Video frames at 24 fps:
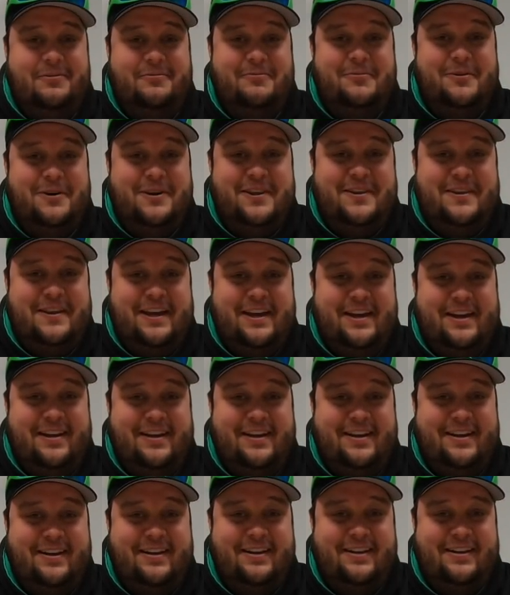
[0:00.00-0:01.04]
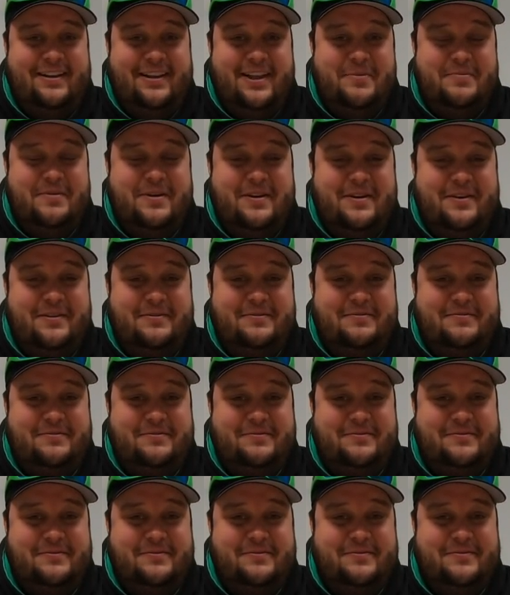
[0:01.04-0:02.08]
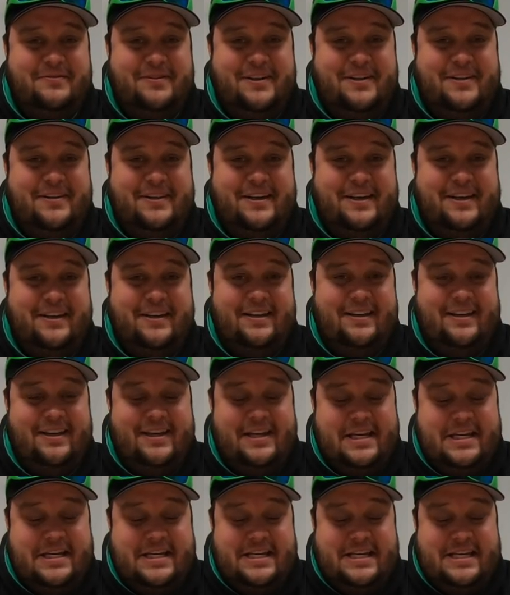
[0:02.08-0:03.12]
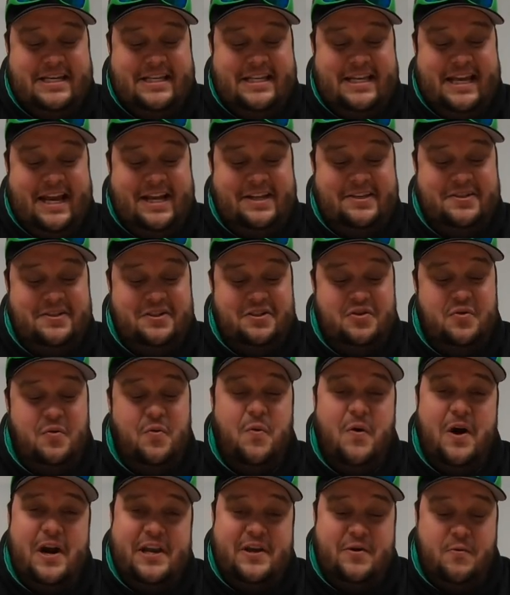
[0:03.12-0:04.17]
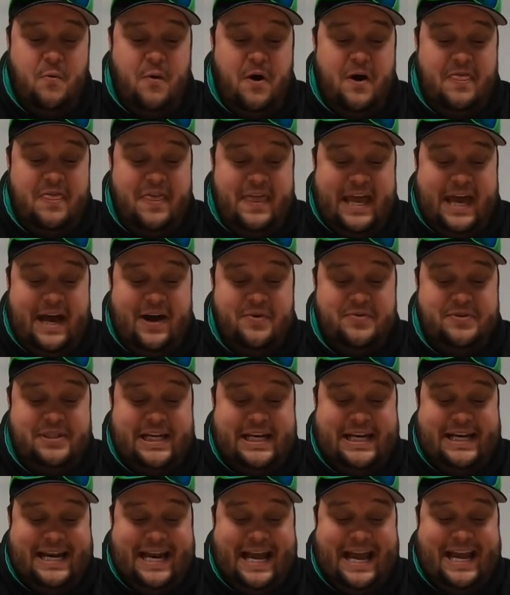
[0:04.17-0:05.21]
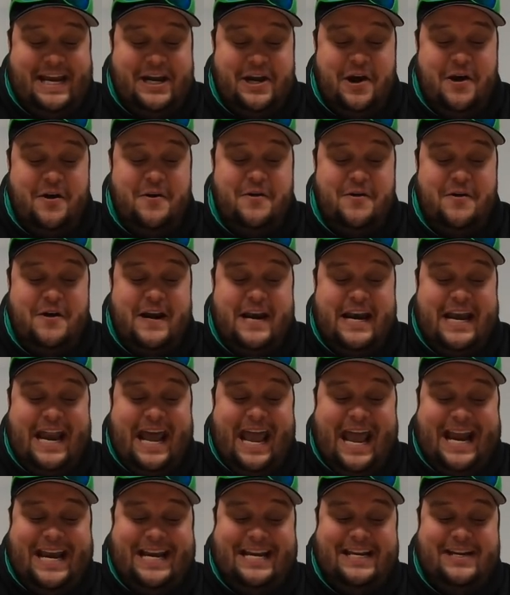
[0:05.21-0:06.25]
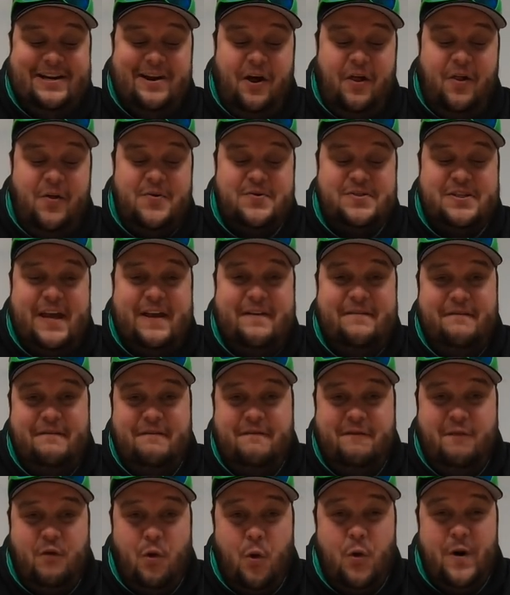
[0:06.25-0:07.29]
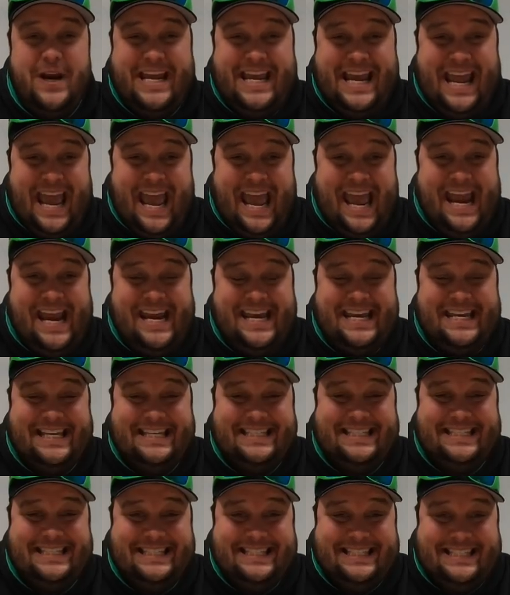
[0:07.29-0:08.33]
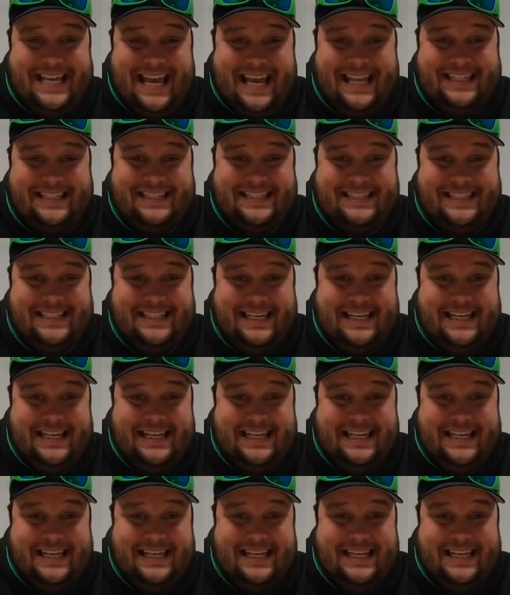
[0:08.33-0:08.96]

What do you think? Let me know. What do you think? Answer $21,990.48.